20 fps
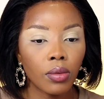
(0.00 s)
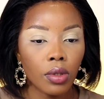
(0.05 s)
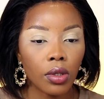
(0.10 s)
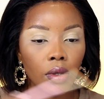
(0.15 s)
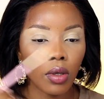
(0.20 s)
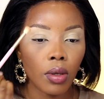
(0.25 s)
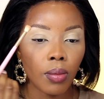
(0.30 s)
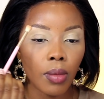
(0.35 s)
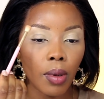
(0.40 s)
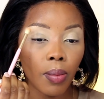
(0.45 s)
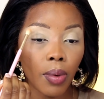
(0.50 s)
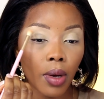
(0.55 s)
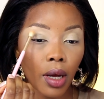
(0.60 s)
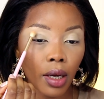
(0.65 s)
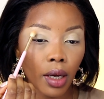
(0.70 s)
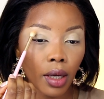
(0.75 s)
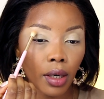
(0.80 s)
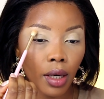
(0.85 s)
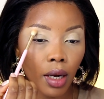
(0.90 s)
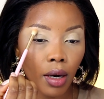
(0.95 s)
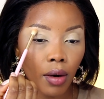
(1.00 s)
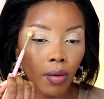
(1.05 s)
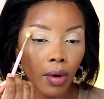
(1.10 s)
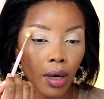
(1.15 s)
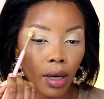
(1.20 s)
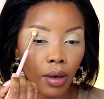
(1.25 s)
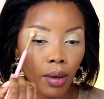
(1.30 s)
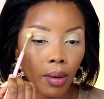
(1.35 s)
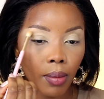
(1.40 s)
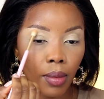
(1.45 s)
just going to be packing that
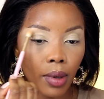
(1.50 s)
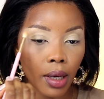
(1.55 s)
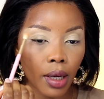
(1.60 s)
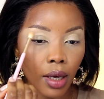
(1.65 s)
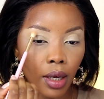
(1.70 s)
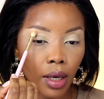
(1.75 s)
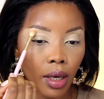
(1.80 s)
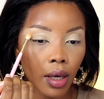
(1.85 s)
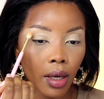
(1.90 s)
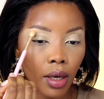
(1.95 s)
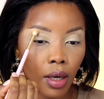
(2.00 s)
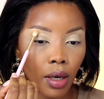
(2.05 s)
right on my